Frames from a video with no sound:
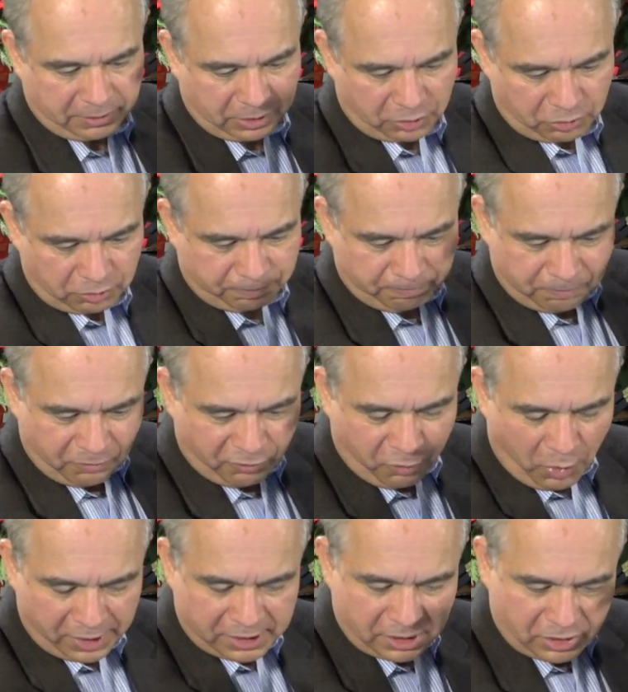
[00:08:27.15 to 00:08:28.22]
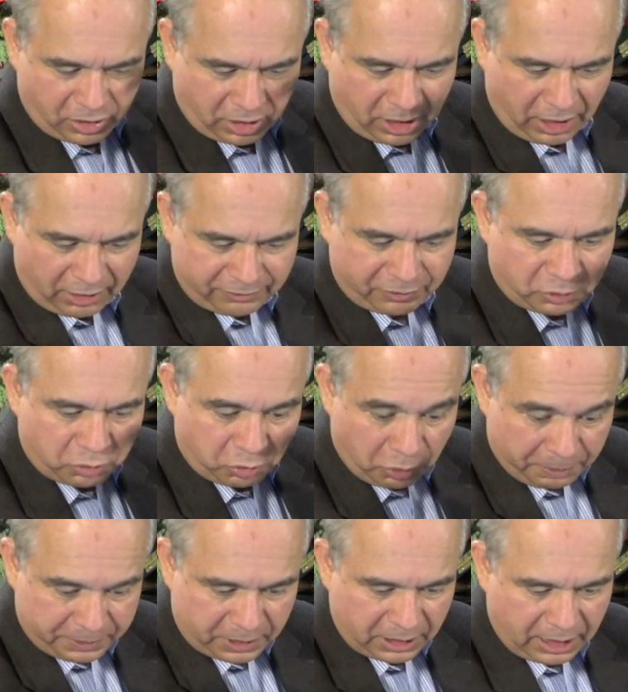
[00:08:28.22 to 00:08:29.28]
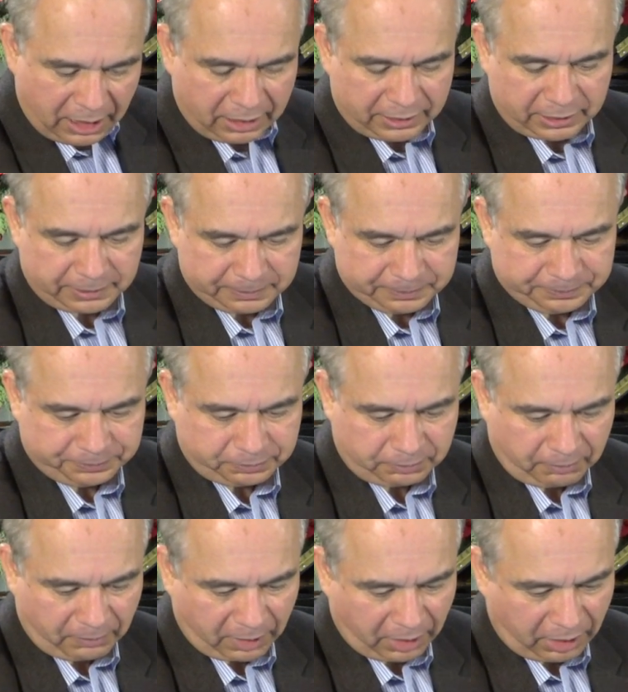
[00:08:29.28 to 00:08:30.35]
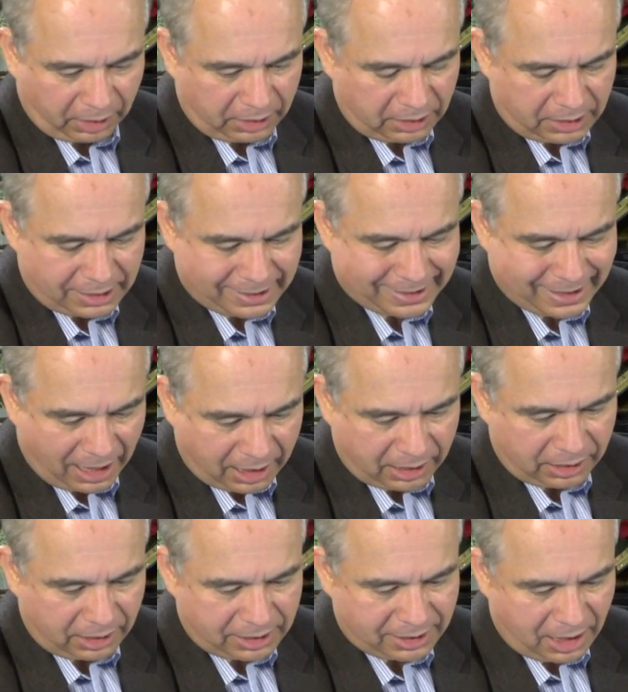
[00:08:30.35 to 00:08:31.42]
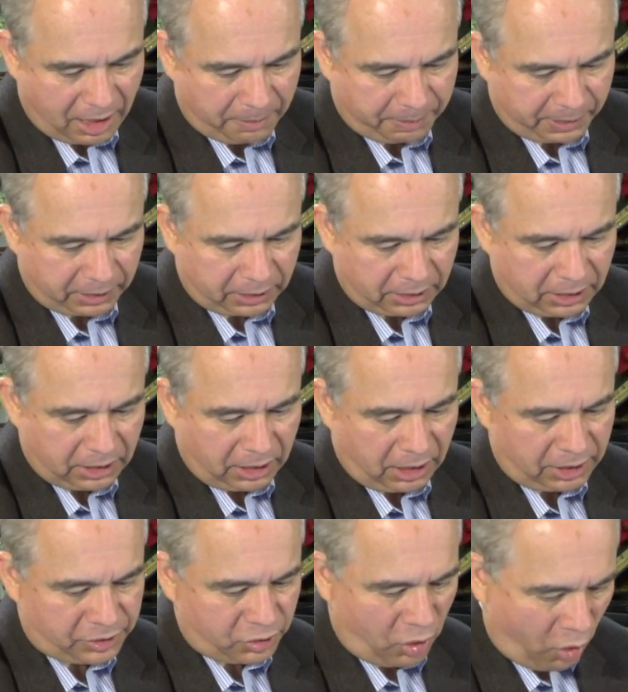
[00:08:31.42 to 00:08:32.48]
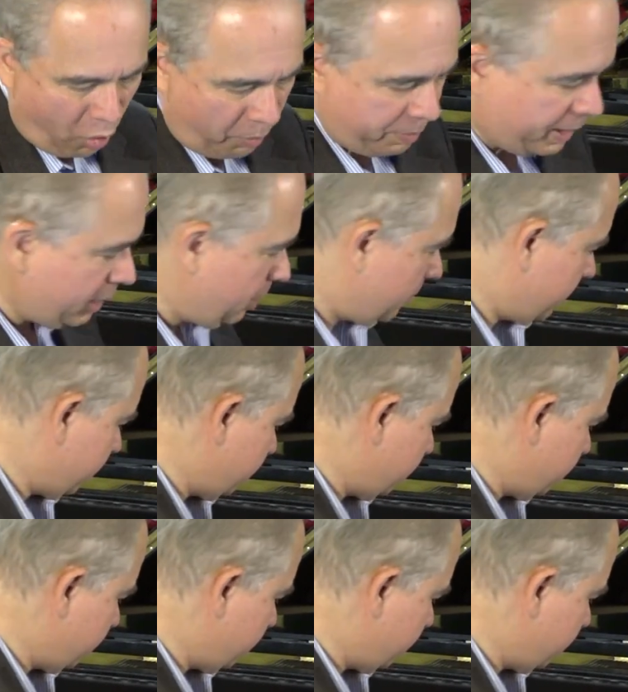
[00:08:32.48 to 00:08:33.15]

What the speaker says: The voices are kind of grouped together, okay? The second example is open,